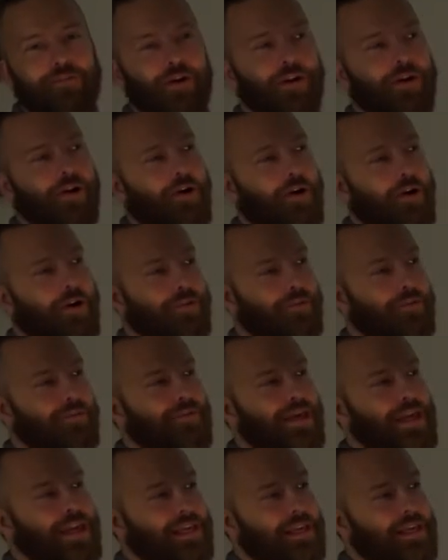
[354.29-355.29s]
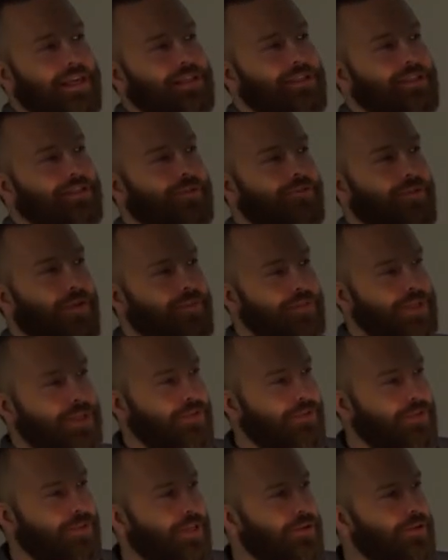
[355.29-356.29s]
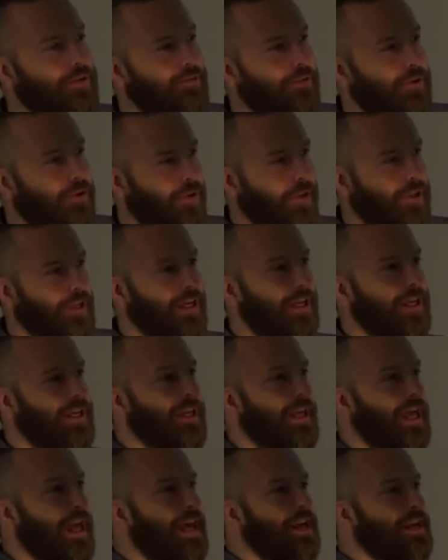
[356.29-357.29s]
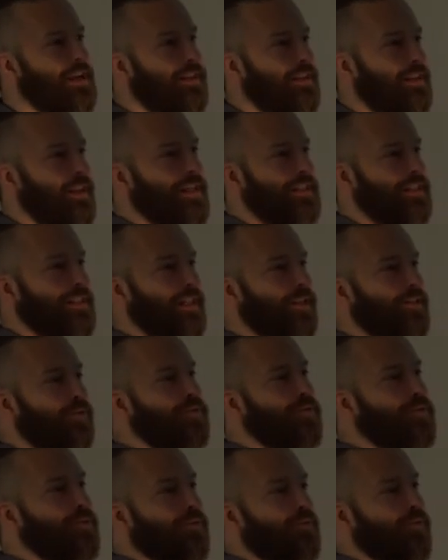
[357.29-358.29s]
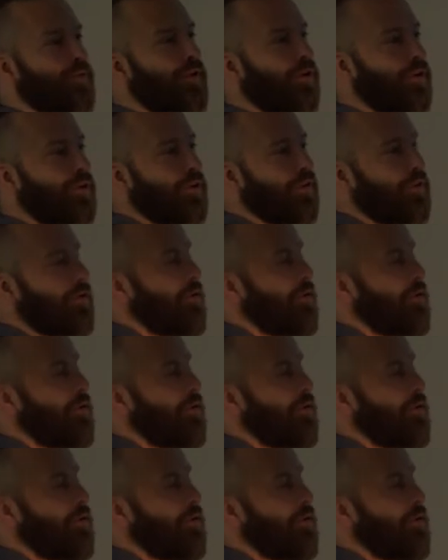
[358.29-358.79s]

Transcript: very hard to make scripts continue working and things that used to work